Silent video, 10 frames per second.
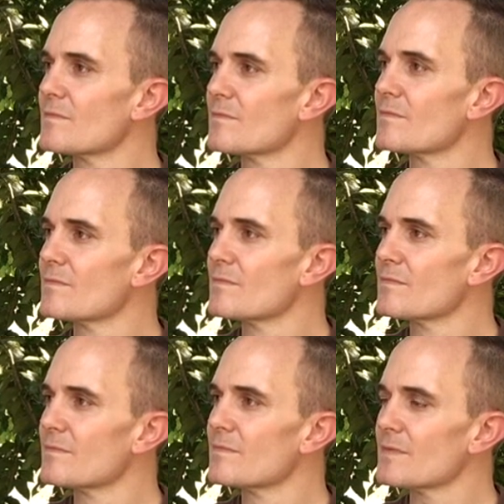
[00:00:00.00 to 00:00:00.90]

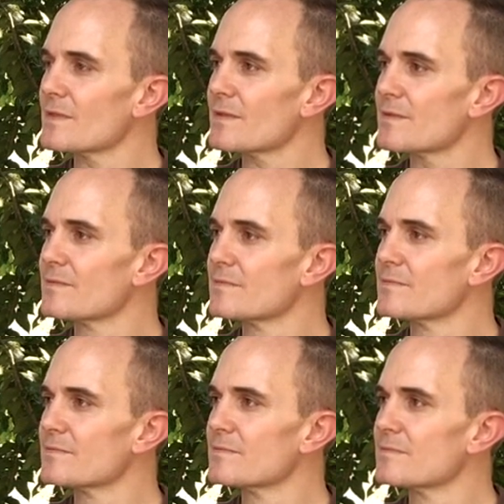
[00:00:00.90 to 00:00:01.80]

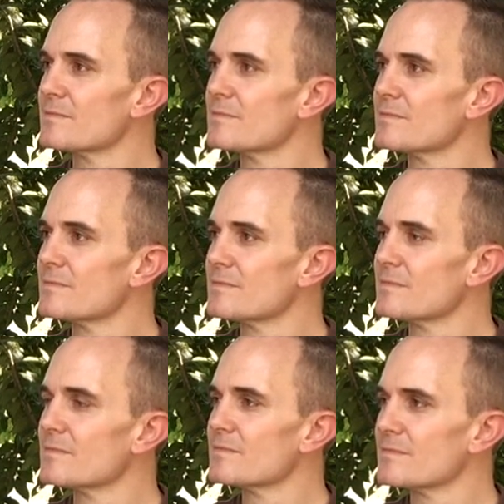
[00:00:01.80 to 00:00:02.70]

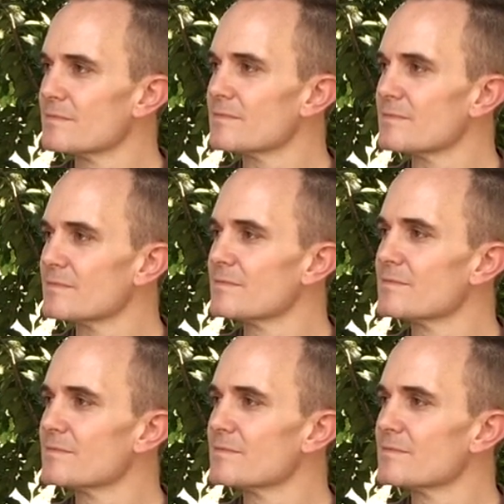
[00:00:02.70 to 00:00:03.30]
No words are spoken by the person on screen.